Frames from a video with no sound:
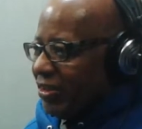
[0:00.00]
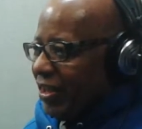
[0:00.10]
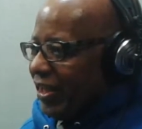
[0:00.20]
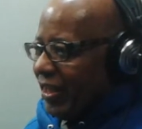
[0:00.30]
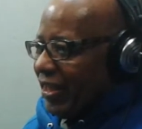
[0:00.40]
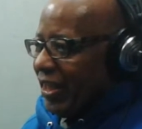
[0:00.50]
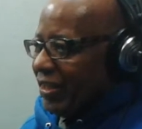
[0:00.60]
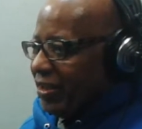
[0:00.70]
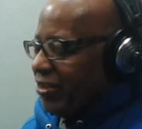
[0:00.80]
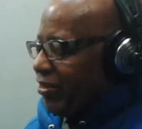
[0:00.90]
It's like I
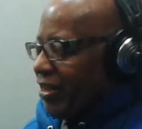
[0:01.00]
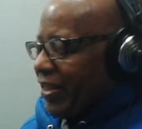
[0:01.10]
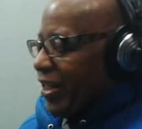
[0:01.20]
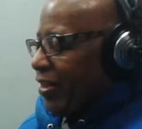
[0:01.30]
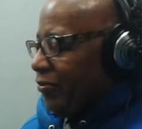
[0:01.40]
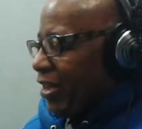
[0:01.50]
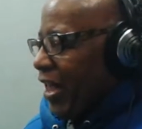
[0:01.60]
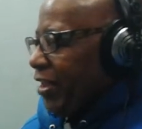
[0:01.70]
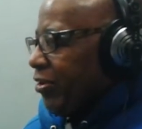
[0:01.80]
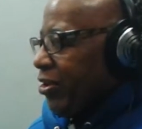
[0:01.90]
got a
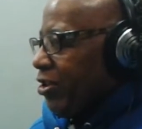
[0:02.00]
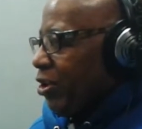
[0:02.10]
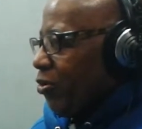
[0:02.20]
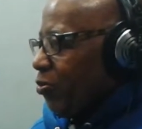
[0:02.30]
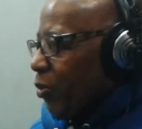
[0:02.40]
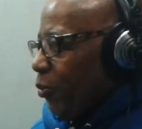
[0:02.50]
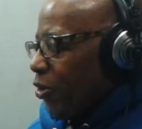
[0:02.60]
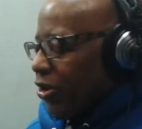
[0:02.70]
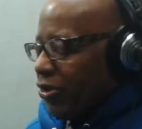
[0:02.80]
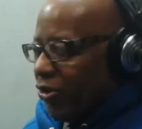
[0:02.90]
reality show we're
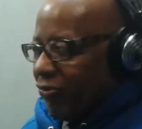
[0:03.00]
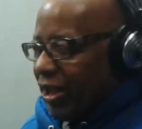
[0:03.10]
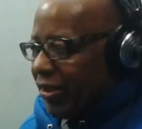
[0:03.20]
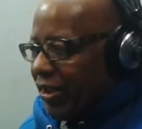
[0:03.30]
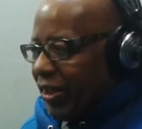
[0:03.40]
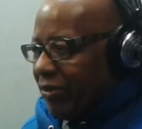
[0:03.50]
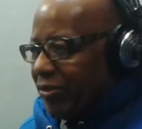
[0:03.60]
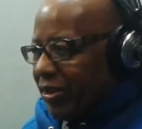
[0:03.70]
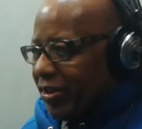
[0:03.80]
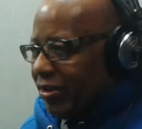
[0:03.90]
working on right now,
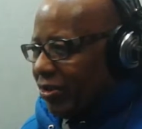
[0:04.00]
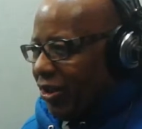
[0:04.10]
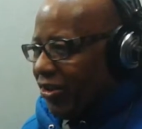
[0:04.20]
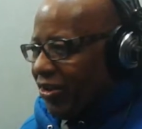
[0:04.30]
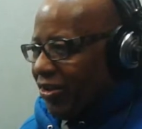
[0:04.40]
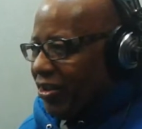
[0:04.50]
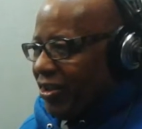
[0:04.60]
and there's other,